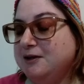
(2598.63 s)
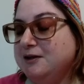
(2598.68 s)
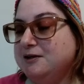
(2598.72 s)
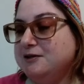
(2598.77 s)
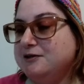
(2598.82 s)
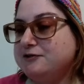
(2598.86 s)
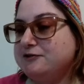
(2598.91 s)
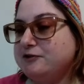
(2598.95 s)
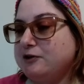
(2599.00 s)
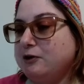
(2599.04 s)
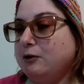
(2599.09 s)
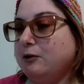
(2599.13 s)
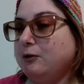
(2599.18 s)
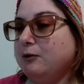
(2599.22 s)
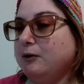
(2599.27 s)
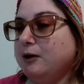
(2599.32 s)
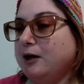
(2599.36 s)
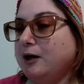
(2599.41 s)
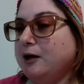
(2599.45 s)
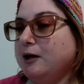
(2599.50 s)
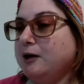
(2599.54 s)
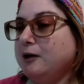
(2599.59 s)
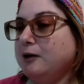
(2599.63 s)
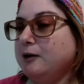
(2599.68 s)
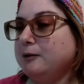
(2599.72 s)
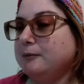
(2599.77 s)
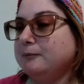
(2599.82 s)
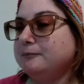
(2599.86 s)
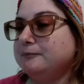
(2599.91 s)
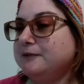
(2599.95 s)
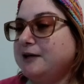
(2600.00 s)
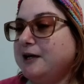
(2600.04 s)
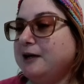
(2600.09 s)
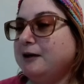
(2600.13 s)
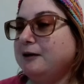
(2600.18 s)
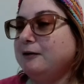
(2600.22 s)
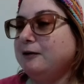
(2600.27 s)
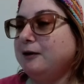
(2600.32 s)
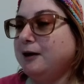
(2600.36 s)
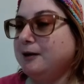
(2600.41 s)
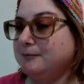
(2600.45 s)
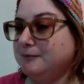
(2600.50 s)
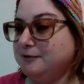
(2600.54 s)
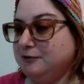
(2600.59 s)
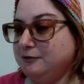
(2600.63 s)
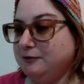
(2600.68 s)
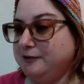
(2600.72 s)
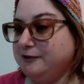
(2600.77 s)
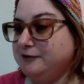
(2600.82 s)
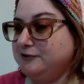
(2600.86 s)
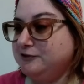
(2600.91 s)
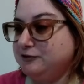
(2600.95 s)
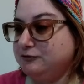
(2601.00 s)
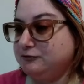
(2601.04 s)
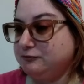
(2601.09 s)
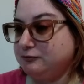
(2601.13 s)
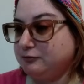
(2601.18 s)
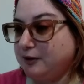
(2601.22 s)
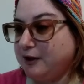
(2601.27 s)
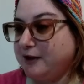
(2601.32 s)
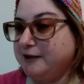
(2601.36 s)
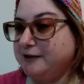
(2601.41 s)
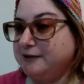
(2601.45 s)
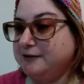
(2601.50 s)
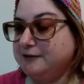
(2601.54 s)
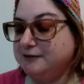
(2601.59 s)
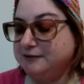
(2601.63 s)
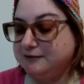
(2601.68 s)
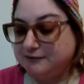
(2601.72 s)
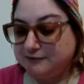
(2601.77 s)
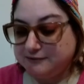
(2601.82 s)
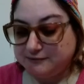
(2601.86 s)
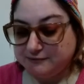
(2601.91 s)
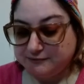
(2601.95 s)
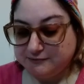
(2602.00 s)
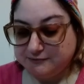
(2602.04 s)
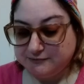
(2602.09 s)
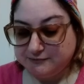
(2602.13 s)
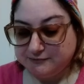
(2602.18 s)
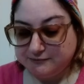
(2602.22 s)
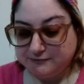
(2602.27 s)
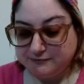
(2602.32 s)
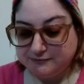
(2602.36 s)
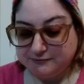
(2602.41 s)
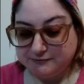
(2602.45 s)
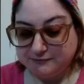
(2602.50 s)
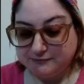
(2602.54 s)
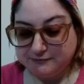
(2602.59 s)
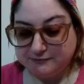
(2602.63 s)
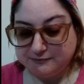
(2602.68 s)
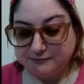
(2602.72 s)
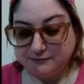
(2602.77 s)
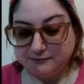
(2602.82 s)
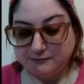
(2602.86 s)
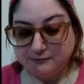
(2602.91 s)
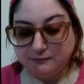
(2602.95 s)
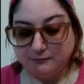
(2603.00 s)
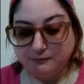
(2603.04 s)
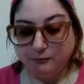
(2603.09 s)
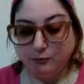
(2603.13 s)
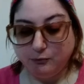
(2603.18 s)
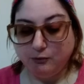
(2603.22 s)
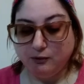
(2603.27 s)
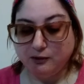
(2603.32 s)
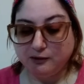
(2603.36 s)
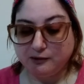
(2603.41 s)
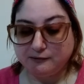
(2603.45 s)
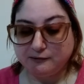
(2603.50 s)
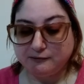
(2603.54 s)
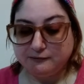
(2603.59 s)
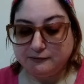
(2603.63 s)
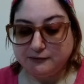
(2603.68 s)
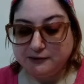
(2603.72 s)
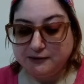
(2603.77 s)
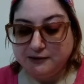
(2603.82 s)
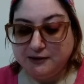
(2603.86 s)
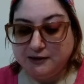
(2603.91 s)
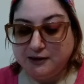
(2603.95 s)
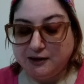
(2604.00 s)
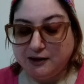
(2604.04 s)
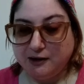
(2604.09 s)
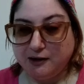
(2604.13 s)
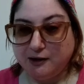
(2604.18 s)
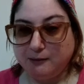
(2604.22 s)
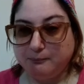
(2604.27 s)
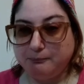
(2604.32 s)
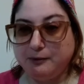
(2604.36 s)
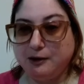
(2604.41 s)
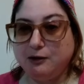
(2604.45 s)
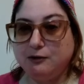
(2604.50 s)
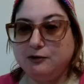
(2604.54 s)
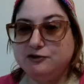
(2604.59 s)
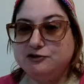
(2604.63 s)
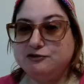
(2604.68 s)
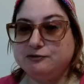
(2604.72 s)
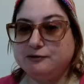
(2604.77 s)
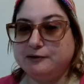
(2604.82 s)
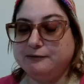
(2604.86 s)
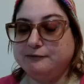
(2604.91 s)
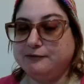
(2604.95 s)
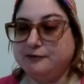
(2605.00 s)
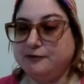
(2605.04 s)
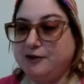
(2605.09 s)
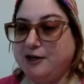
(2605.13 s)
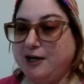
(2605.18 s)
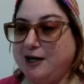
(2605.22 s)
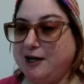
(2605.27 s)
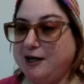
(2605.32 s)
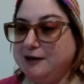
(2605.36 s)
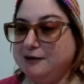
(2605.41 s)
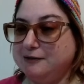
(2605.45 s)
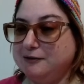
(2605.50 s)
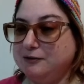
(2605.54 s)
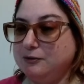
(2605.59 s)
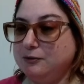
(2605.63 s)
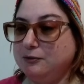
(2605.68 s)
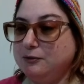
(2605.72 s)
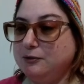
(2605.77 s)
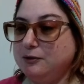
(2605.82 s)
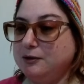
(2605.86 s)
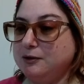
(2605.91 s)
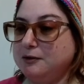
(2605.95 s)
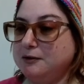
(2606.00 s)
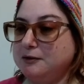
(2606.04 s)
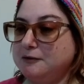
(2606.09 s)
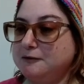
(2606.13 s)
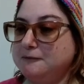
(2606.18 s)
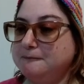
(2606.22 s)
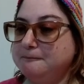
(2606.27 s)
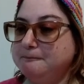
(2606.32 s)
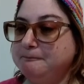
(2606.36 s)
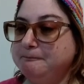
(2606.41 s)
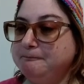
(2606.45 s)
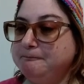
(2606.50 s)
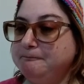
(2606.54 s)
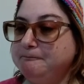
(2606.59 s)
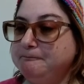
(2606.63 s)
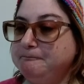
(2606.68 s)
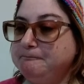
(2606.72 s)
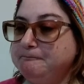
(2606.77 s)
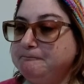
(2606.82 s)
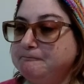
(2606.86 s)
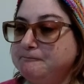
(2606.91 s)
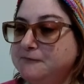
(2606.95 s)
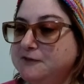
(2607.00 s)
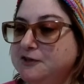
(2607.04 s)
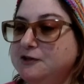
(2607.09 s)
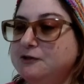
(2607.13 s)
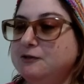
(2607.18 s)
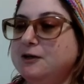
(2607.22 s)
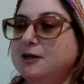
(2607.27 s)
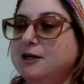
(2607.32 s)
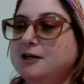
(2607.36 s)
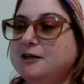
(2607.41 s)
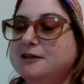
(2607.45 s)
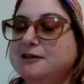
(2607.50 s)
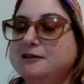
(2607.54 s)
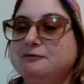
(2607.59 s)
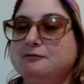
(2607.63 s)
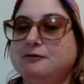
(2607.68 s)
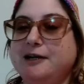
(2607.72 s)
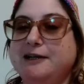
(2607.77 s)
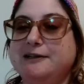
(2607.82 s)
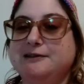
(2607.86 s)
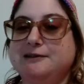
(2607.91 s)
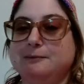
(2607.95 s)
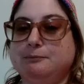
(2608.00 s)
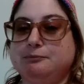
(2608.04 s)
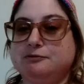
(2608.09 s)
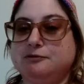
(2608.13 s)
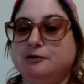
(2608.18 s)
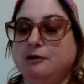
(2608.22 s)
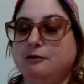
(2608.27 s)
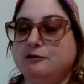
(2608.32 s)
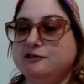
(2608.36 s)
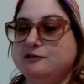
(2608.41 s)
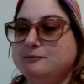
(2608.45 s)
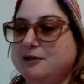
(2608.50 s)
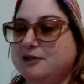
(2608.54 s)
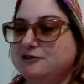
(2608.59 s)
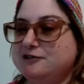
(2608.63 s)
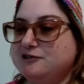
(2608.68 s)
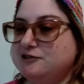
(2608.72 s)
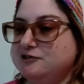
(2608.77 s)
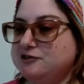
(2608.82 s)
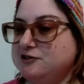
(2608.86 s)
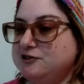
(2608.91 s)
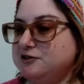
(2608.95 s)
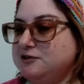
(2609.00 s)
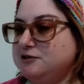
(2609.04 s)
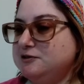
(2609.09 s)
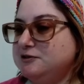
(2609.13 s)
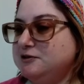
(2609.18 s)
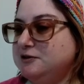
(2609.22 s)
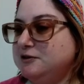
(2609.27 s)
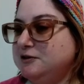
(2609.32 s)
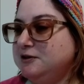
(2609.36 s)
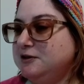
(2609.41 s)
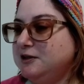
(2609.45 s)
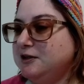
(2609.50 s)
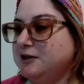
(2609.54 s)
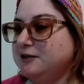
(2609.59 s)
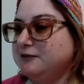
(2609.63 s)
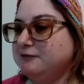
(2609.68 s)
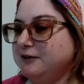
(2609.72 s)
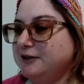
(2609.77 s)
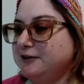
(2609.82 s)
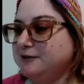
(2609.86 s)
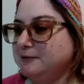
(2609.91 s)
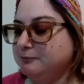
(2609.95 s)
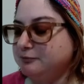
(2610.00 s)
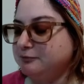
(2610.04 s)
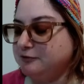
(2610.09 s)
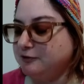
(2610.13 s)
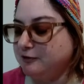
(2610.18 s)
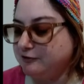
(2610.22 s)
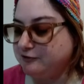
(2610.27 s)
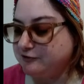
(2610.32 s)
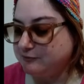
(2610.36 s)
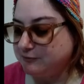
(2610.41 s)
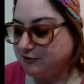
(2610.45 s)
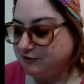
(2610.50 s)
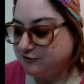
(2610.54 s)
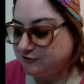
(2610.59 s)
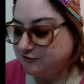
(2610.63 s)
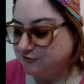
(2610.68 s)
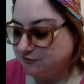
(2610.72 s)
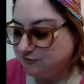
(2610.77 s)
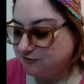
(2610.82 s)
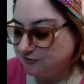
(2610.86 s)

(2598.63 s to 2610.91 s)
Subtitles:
So now I'm going to write more poetry for that. Or, you know what, I'm going to write the prose message. I'm going to write the prose message.